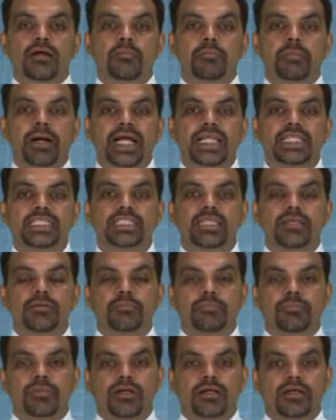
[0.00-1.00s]
spikes up.
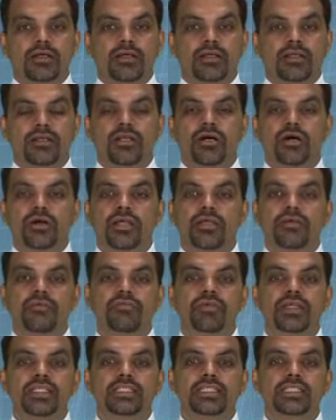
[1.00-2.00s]
Now if
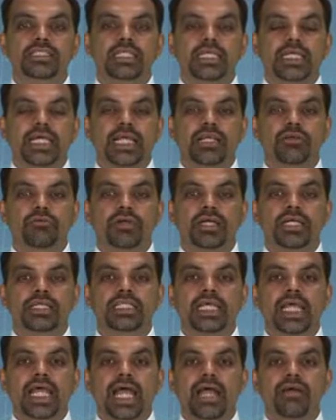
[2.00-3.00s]
we just calculate
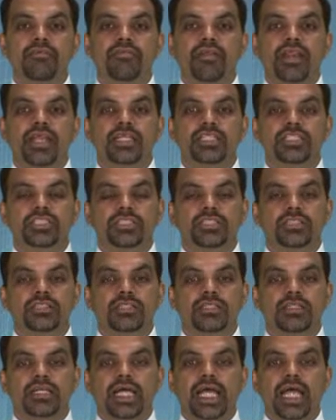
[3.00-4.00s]
the
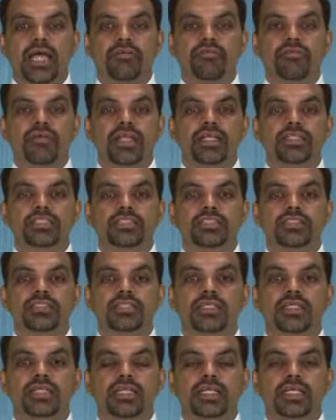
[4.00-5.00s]
average
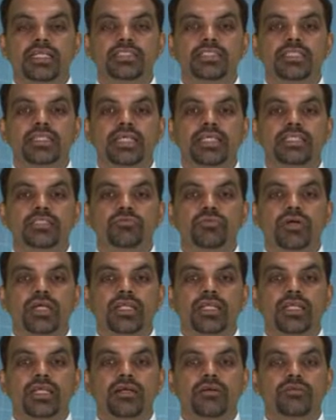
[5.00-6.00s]
intensity is
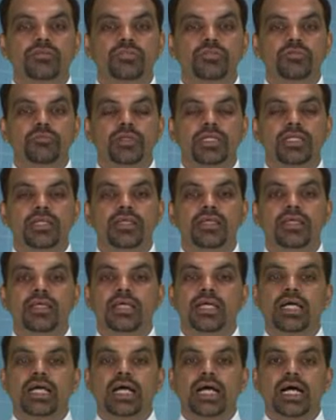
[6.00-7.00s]
working out to be
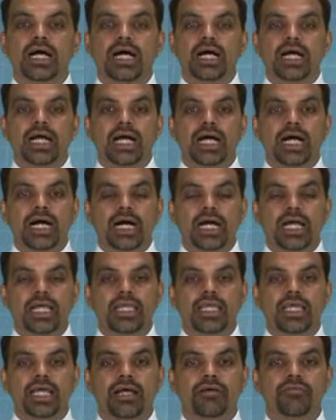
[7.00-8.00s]
I
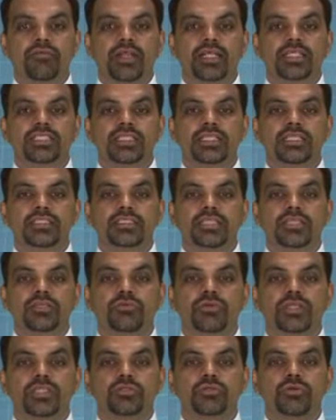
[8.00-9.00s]
average is
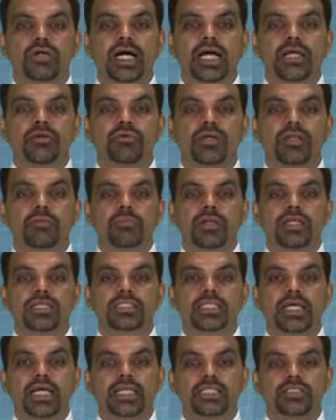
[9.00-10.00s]
equal to I1 plus
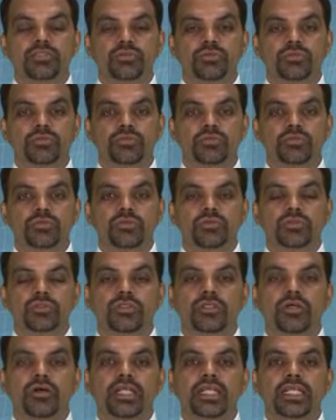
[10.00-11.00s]

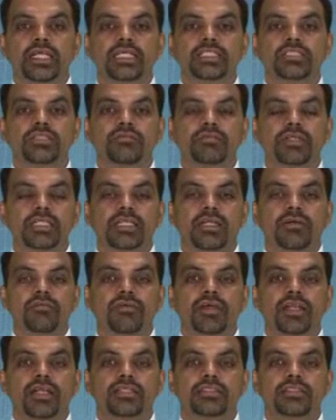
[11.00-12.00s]
I2. Now in case of
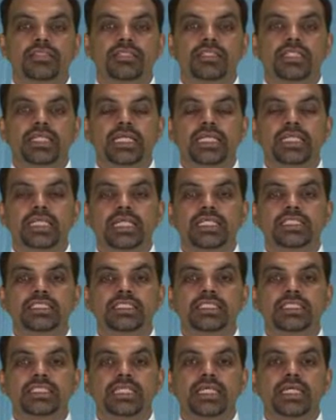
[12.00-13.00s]
interference, the
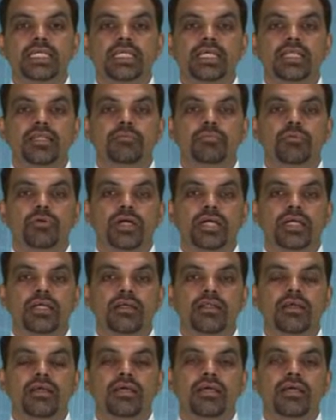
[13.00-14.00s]
intensity at any point
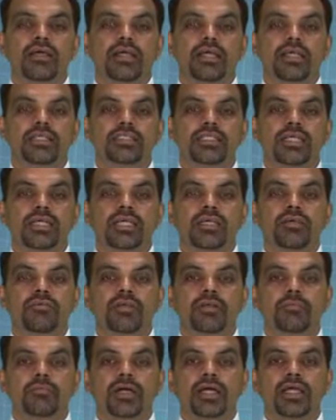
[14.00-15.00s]
is
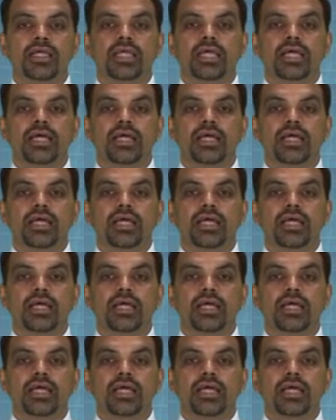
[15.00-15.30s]
given by